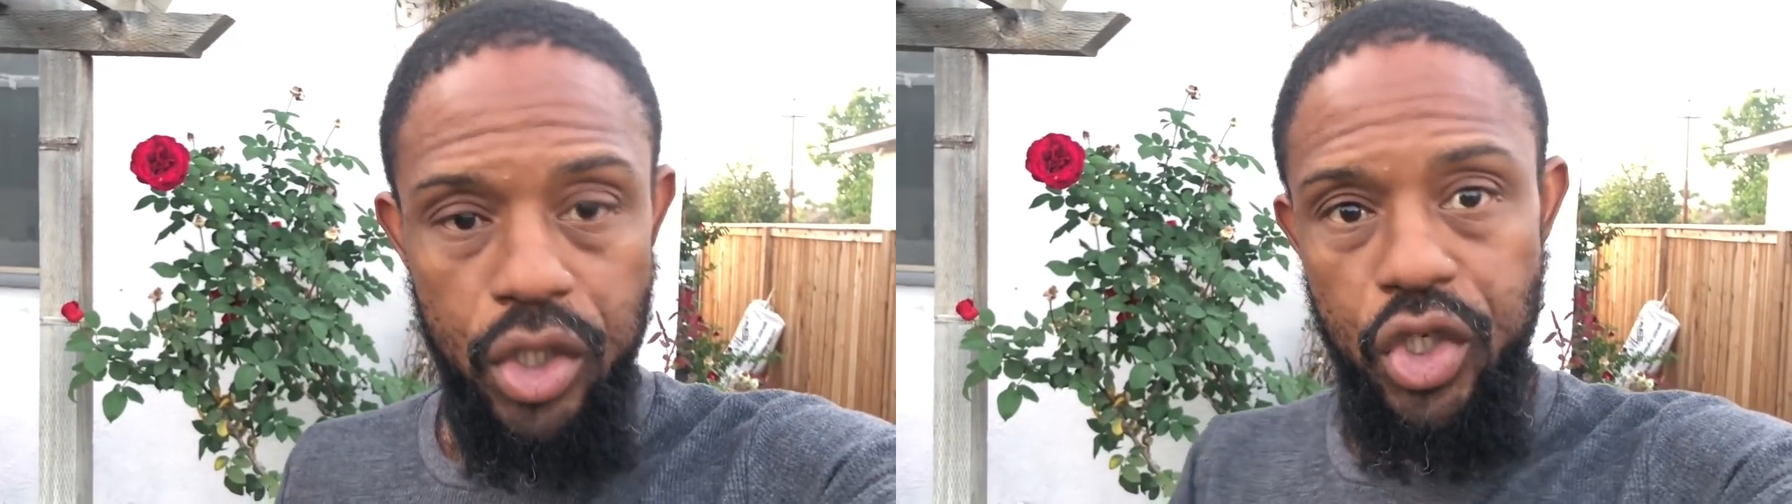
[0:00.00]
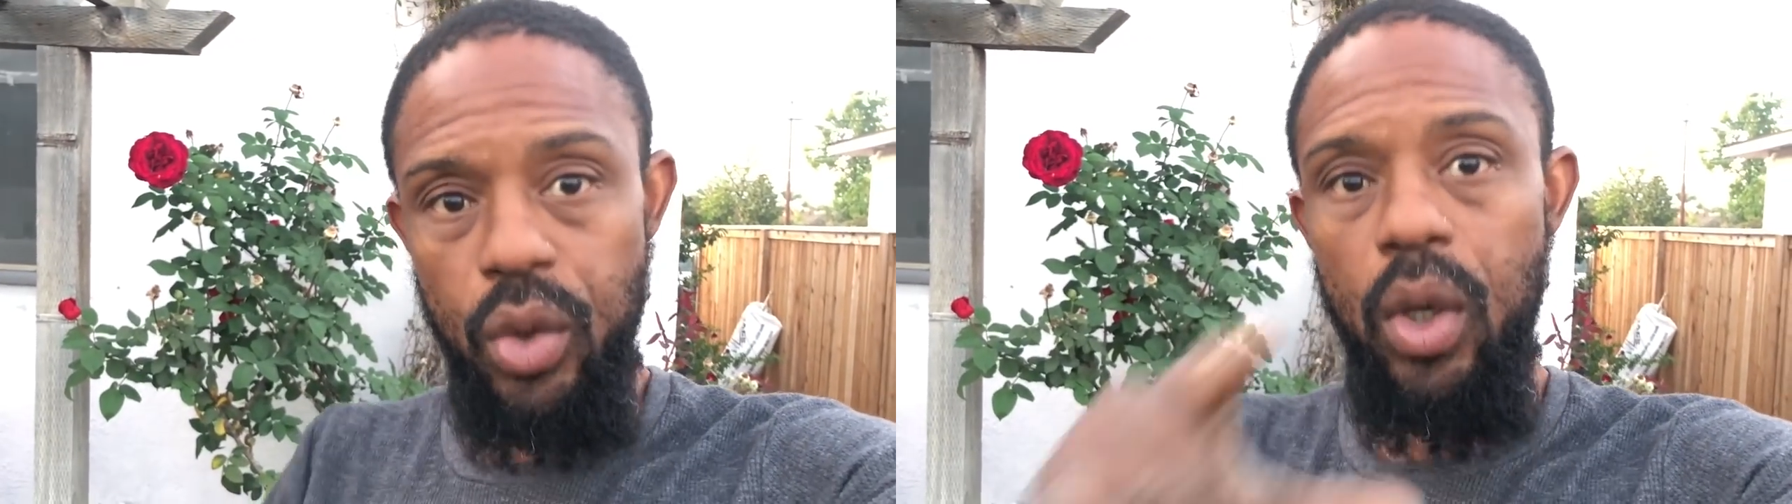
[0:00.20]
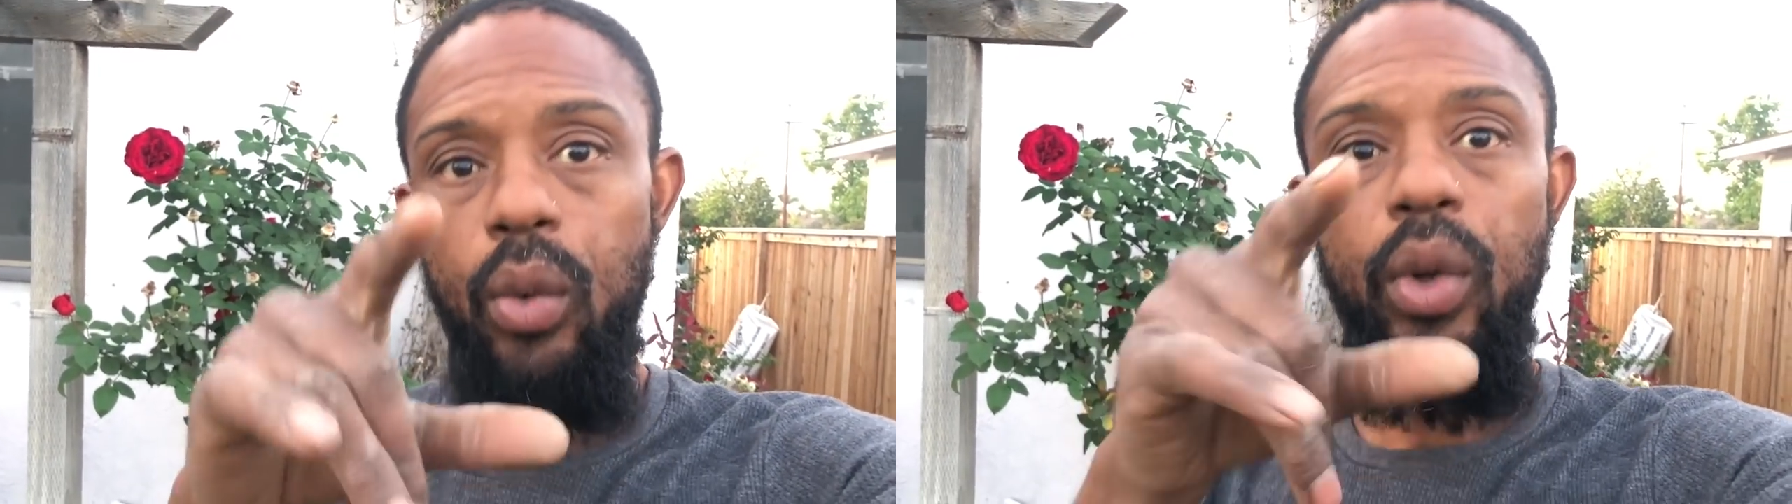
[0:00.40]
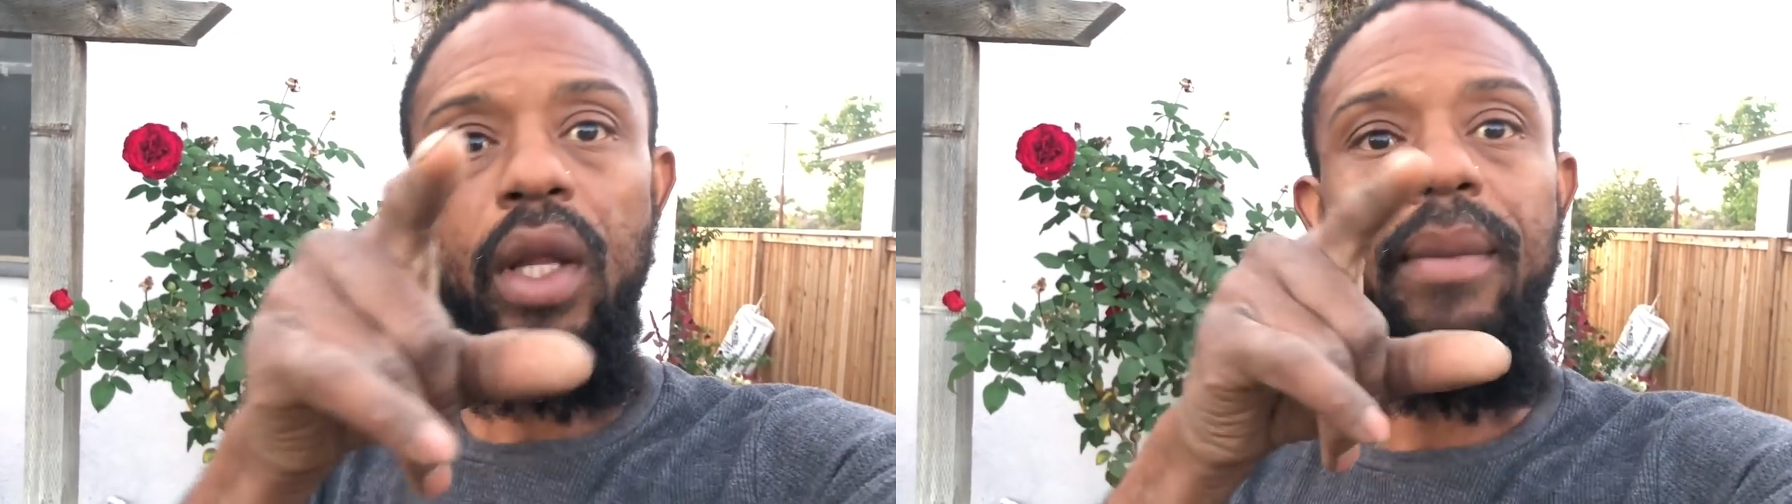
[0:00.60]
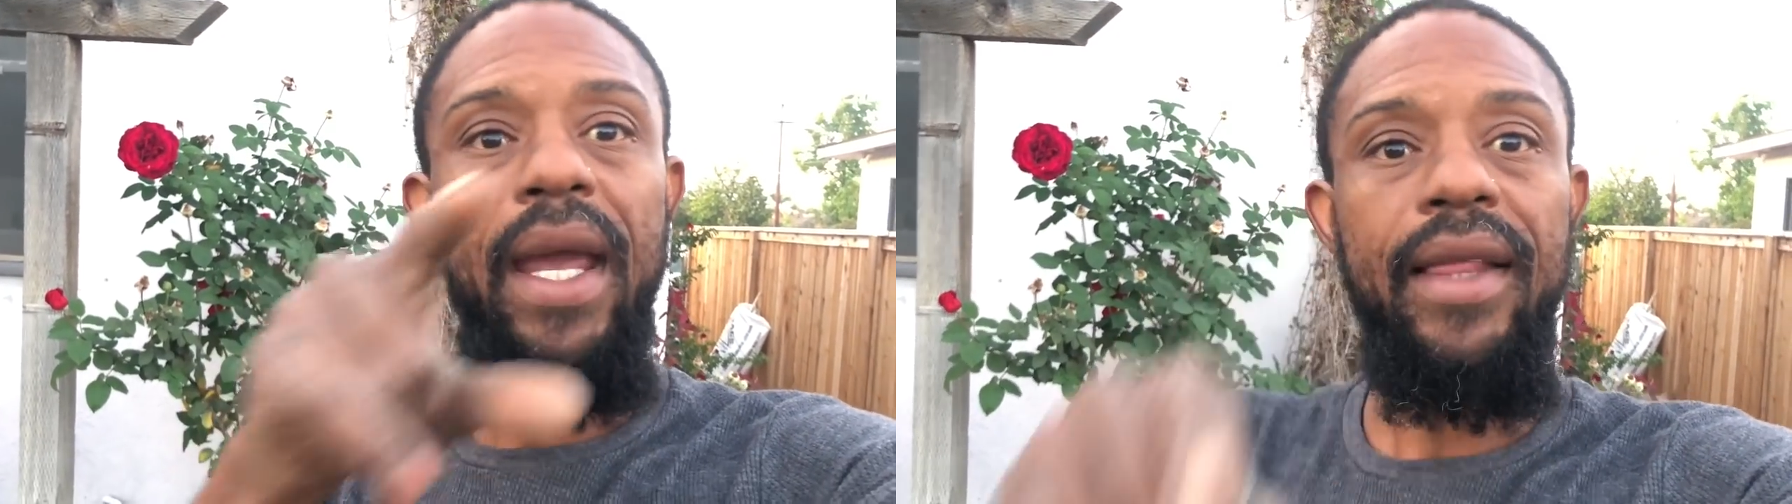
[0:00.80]
to uh,
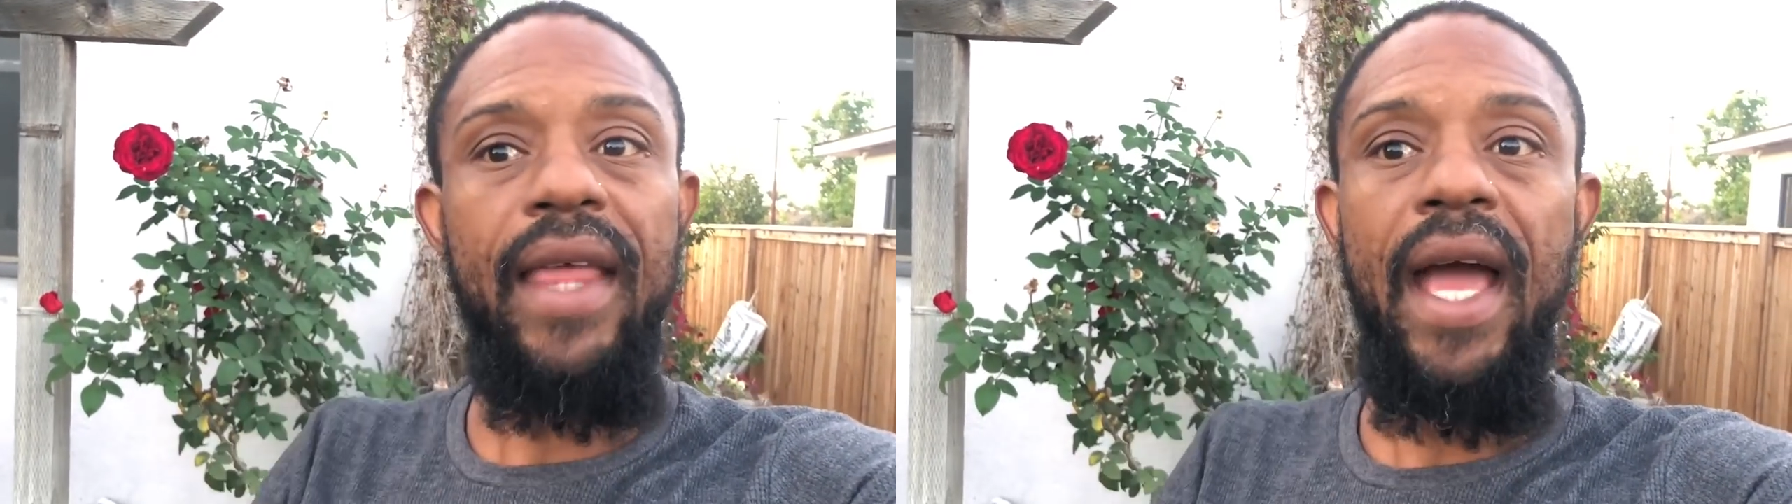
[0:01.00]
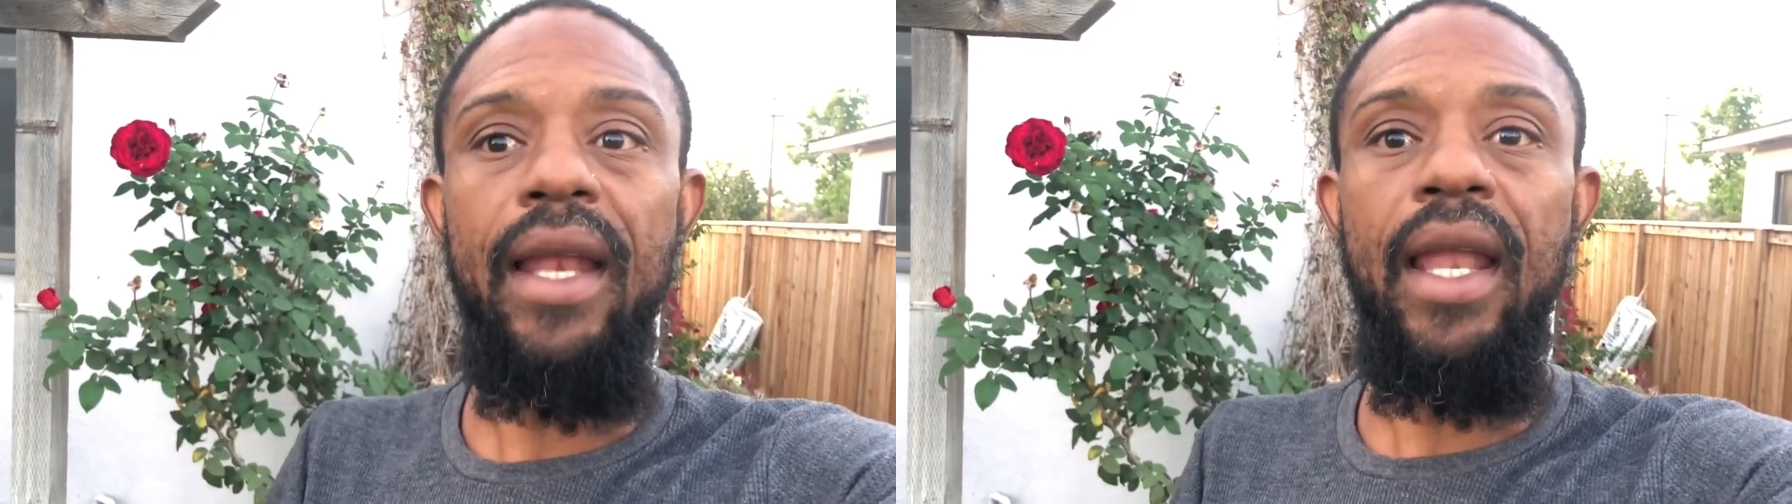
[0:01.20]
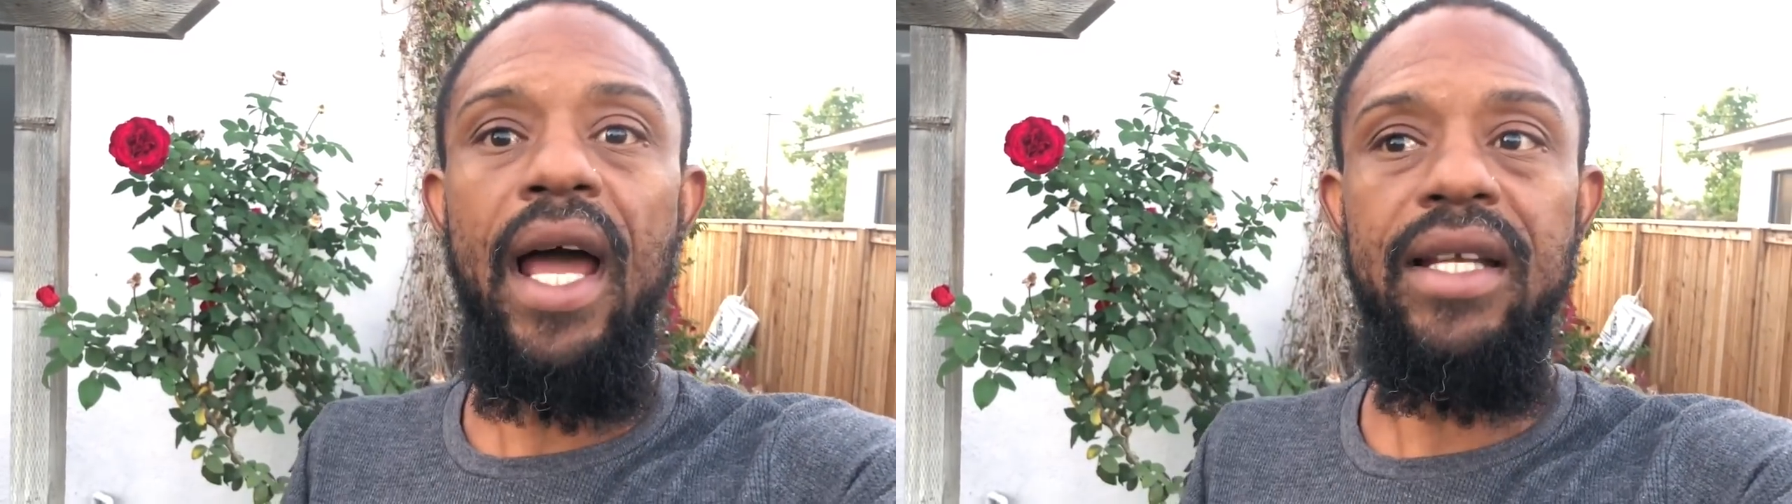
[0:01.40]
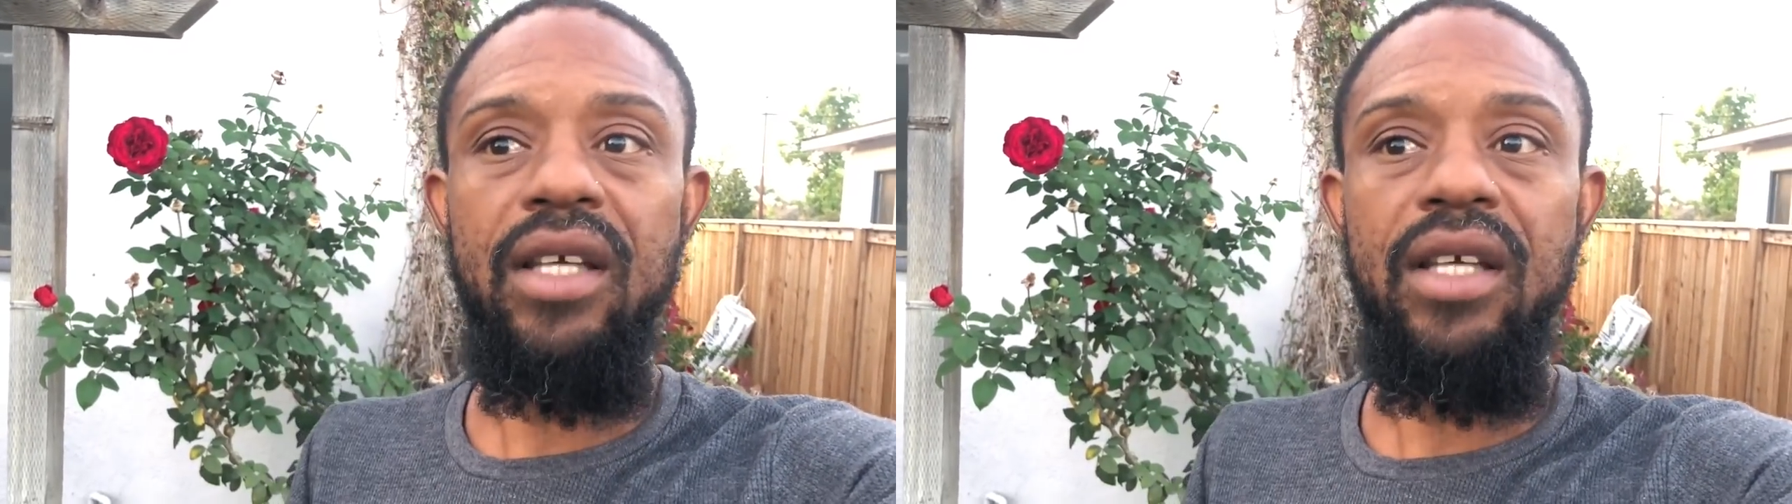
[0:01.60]
really make that line